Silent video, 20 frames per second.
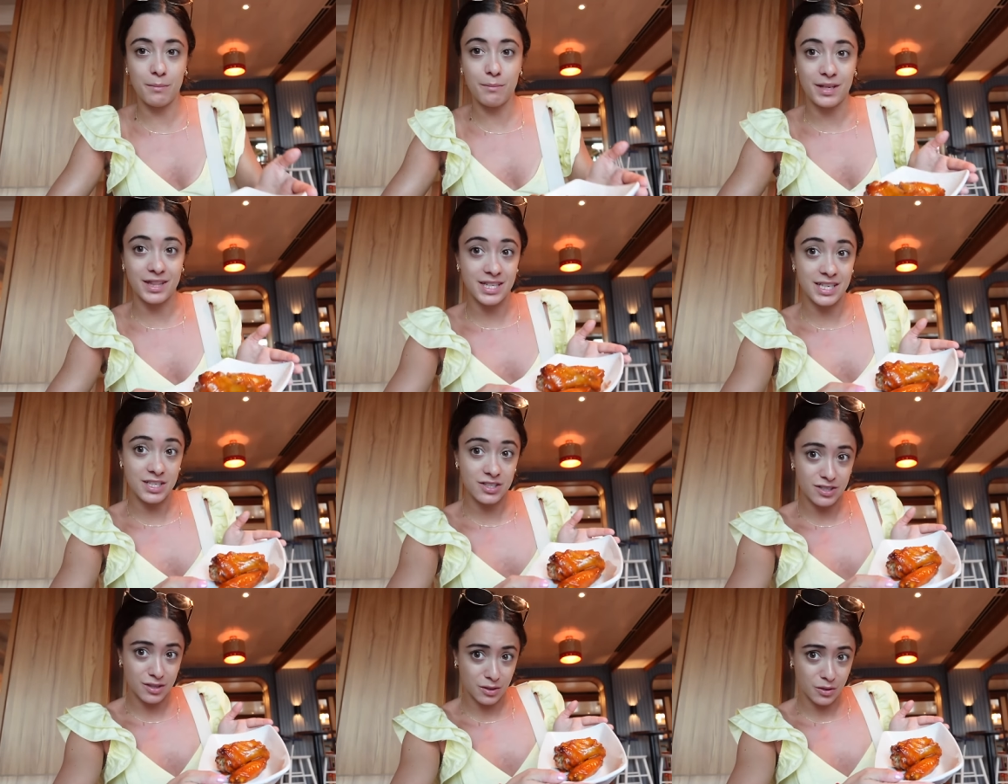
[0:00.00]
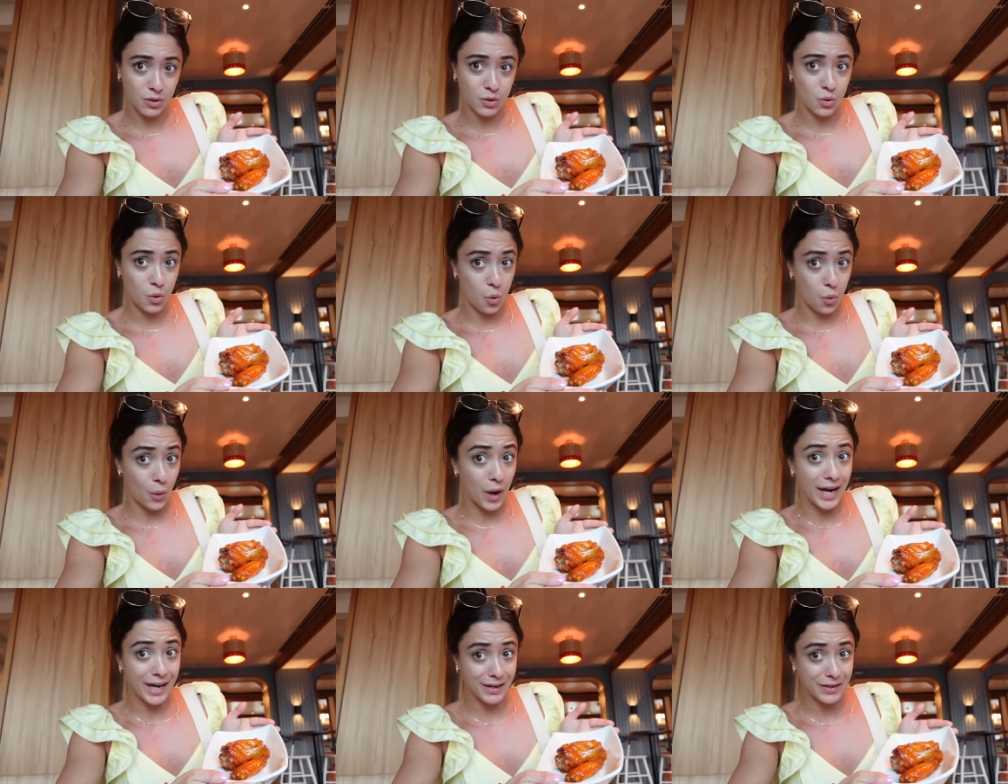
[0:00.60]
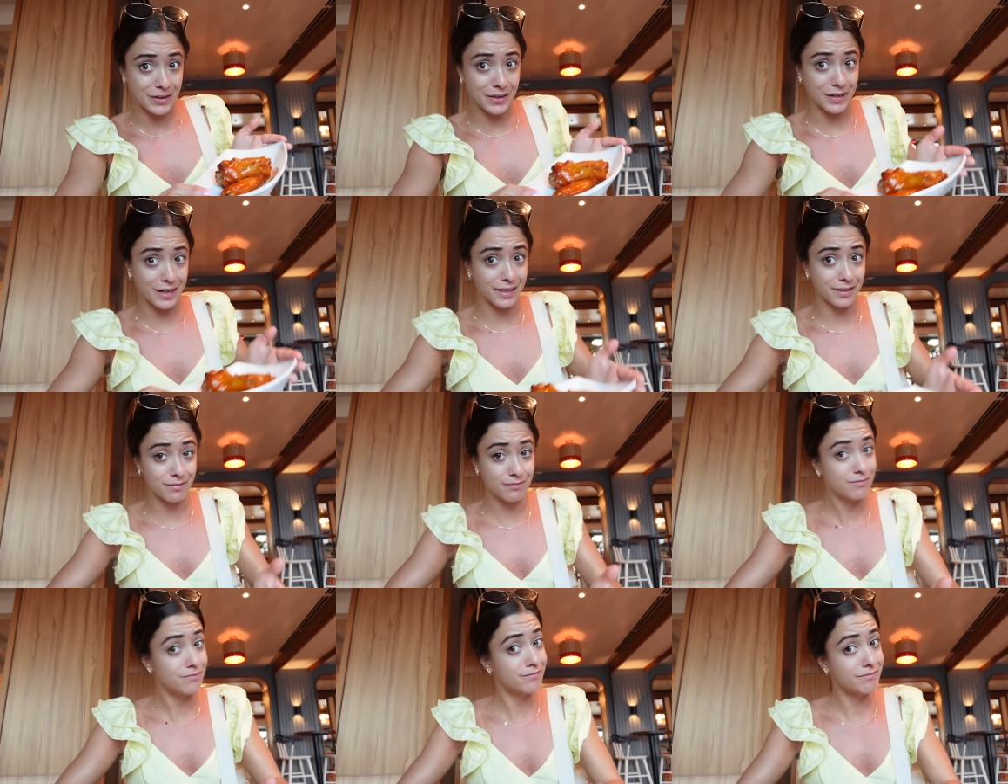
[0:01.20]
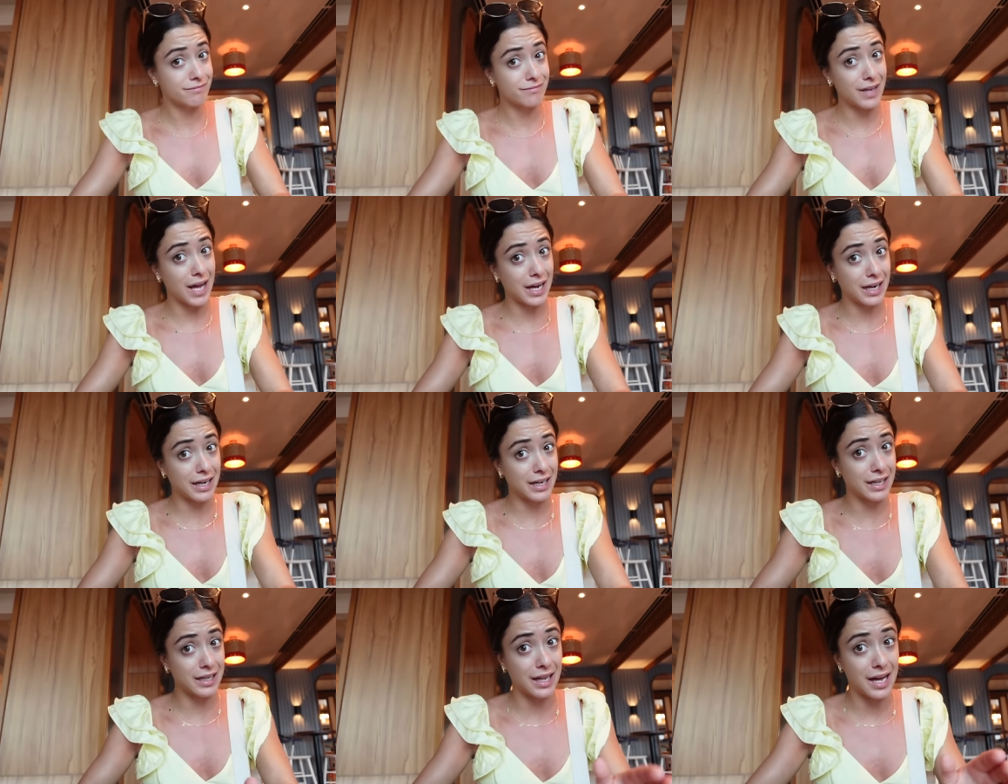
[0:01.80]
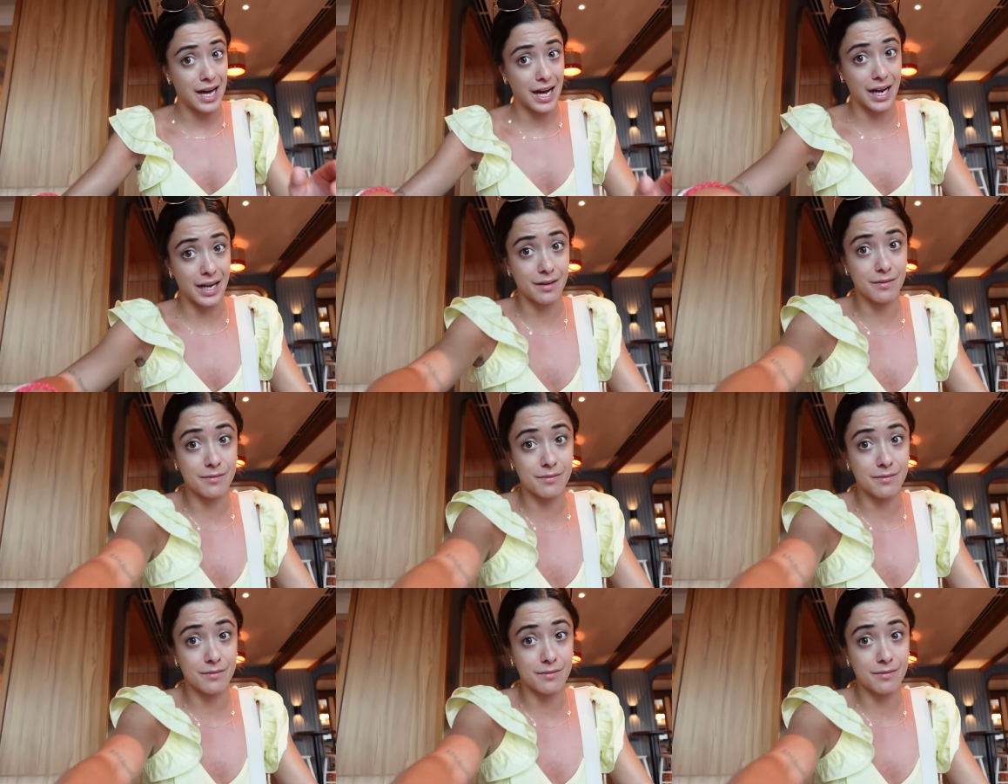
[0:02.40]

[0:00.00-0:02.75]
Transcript: But these are quite good. I'm not gonna lie.